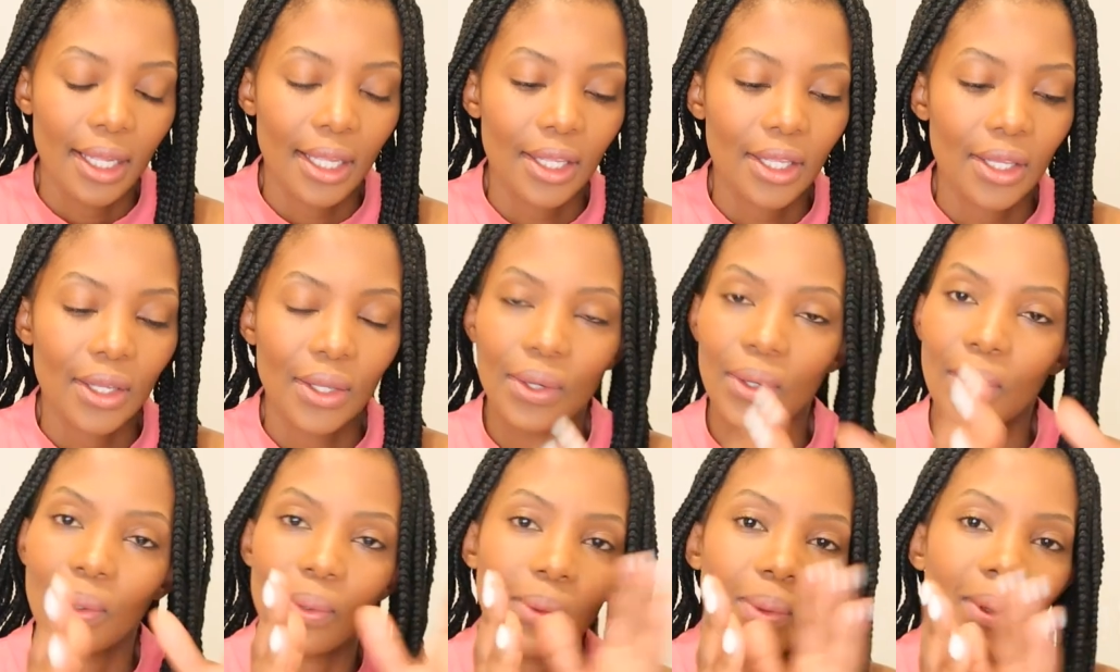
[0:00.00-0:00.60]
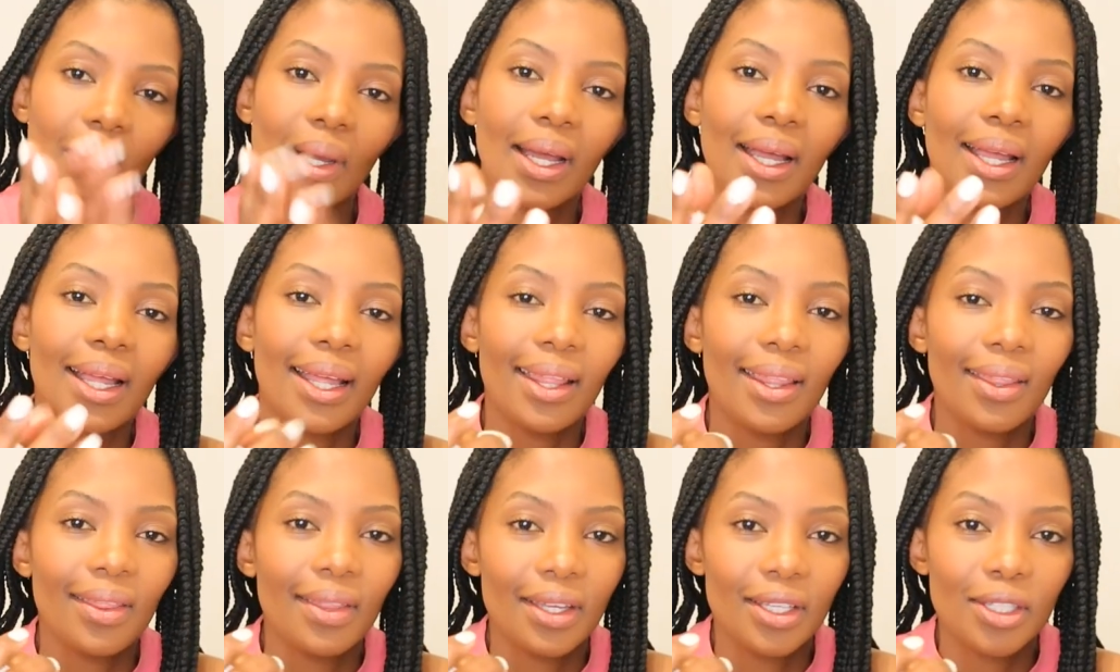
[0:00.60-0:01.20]
you know,
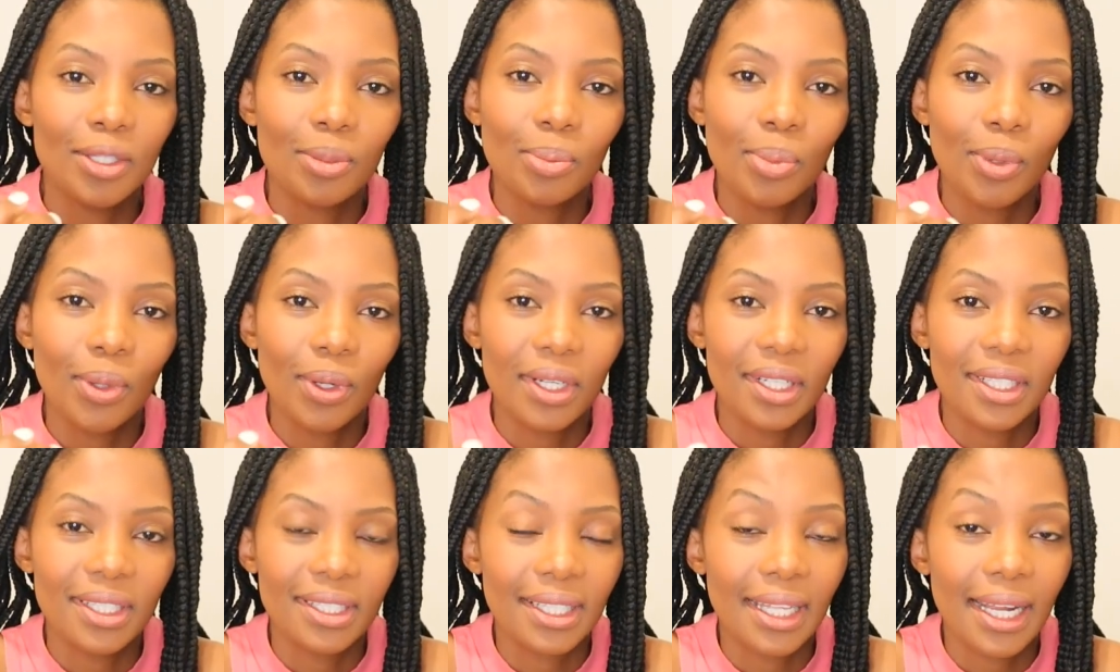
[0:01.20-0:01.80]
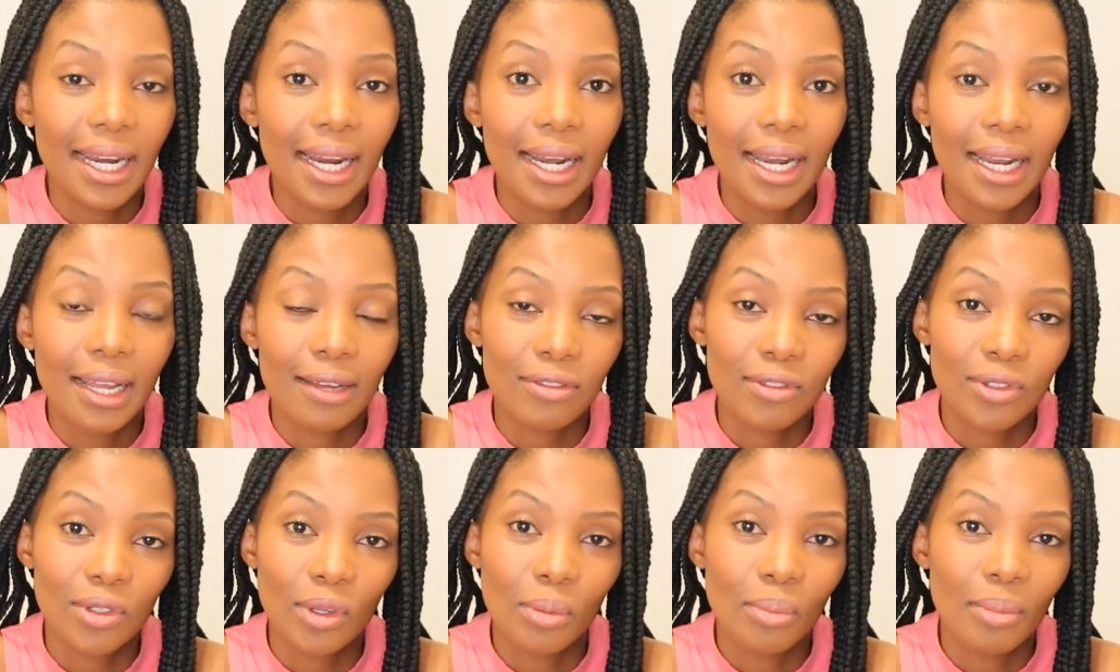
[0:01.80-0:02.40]
these products that I
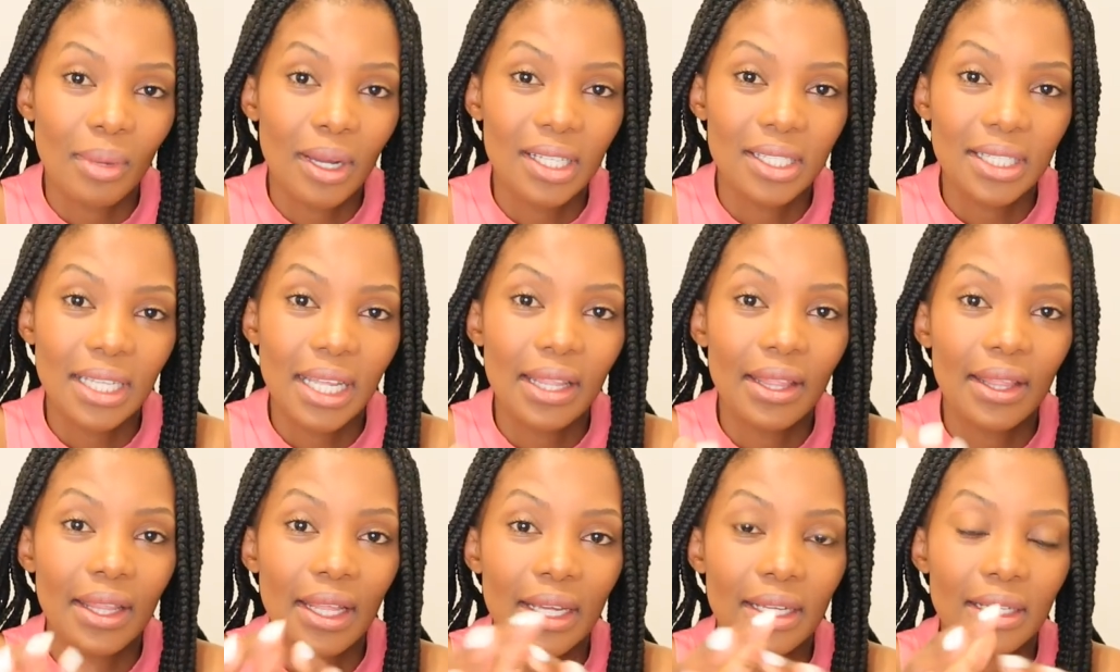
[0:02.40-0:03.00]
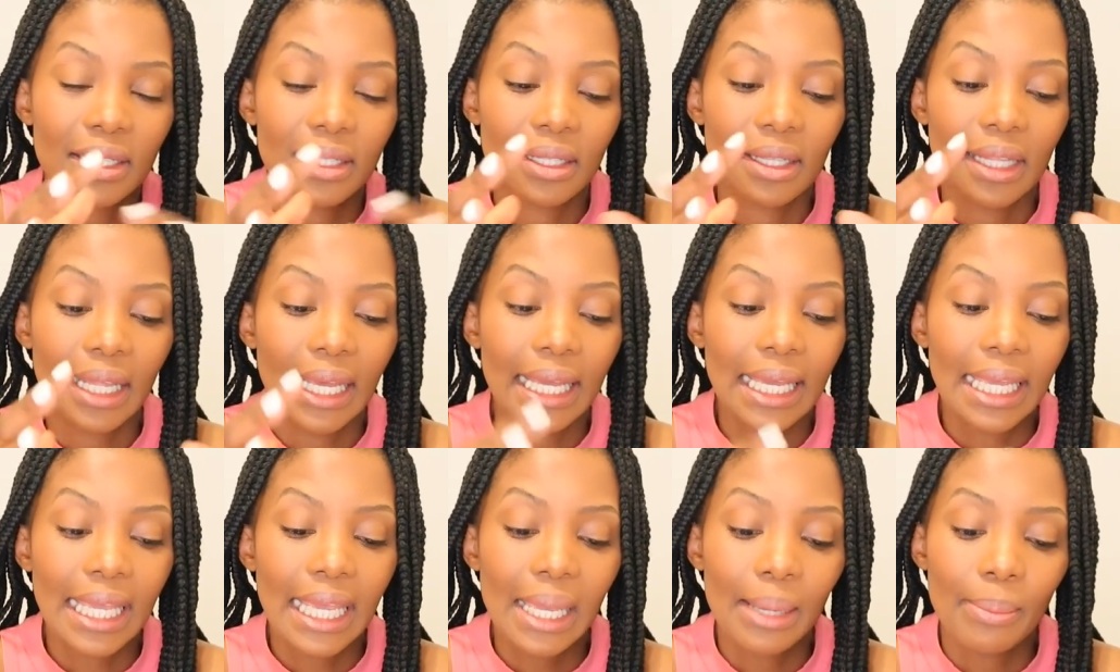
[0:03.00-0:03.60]
love so much and that they
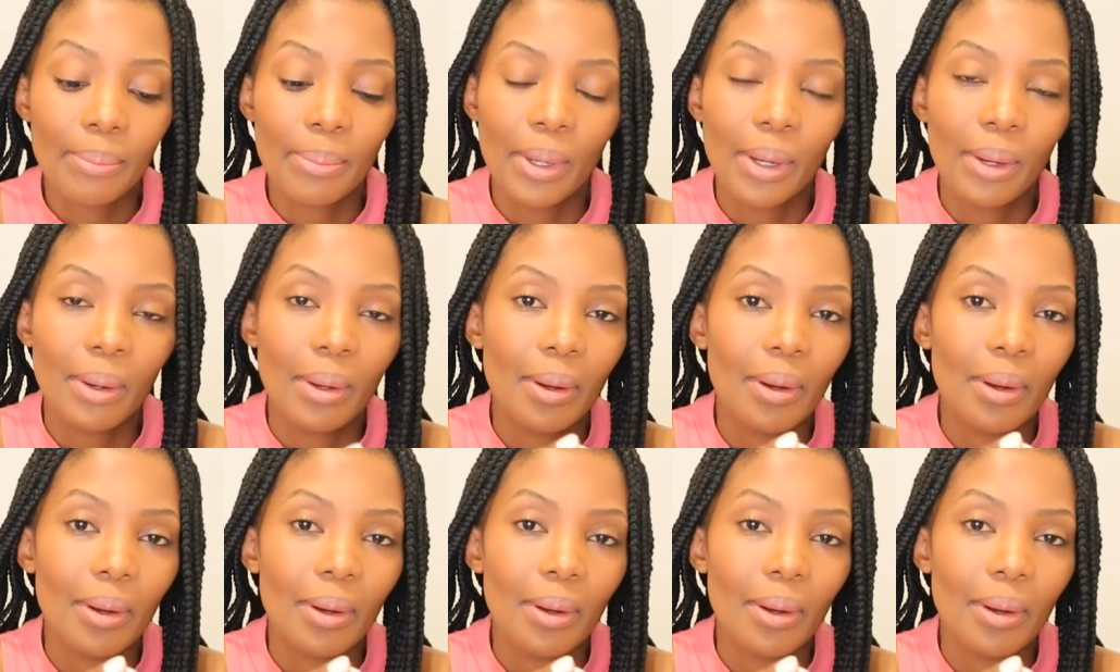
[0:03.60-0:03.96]
keep